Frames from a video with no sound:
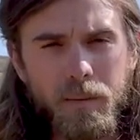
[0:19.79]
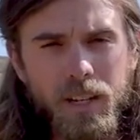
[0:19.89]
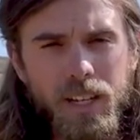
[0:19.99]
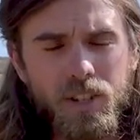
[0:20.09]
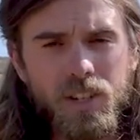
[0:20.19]

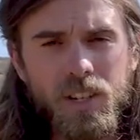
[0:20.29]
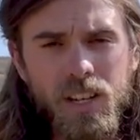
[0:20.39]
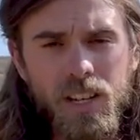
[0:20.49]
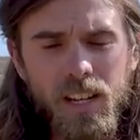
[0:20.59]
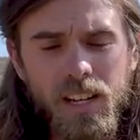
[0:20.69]

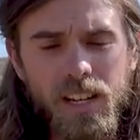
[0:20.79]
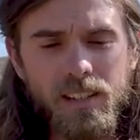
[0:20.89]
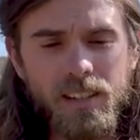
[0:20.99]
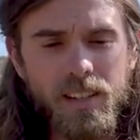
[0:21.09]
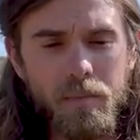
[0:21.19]
PhD
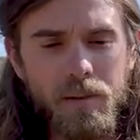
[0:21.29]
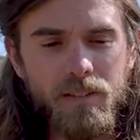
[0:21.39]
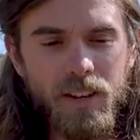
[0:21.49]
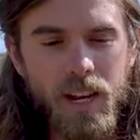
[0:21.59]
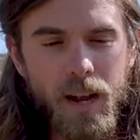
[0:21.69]
is the
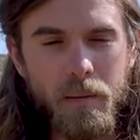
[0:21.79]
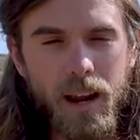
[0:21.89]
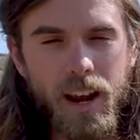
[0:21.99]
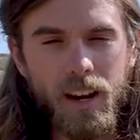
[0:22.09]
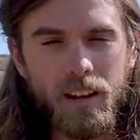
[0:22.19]
Beaver Dam
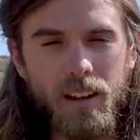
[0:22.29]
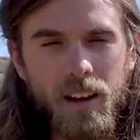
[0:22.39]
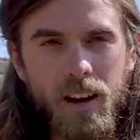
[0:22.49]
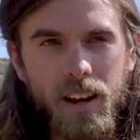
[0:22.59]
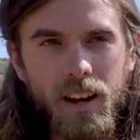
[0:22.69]

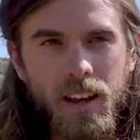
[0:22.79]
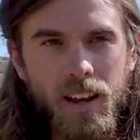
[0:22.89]
Analog